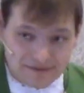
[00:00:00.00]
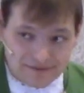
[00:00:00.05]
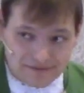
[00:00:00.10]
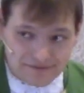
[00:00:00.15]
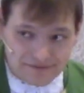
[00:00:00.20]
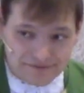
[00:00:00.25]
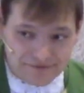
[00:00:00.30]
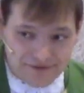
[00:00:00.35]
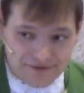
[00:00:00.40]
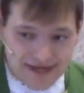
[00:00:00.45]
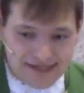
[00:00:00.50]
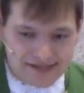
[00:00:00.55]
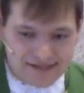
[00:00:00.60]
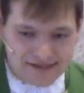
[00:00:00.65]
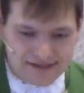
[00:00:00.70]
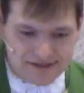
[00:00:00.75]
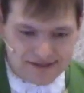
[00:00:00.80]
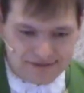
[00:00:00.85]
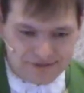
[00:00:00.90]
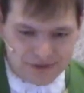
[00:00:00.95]

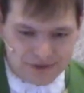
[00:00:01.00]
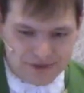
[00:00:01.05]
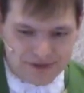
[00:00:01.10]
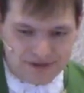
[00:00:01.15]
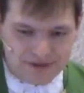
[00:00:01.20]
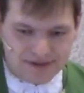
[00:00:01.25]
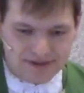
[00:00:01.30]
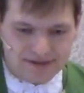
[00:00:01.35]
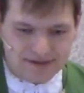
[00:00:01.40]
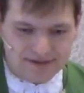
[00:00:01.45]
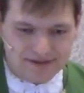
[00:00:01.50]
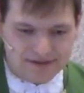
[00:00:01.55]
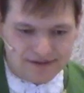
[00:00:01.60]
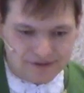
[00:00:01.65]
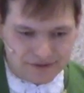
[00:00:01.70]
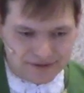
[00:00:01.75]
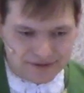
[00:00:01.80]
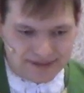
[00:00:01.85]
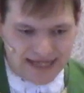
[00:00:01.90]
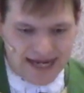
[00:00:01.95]
"Francis, if you hear it,
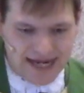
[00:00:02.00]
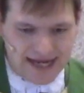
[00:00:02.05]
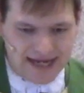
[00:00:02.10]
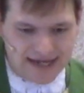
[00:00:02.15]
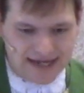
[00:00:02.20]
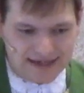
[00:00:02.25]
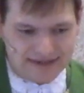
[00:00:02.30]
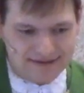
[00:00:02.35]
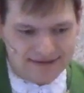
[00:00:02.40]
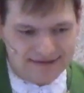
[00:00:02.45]
you'll die."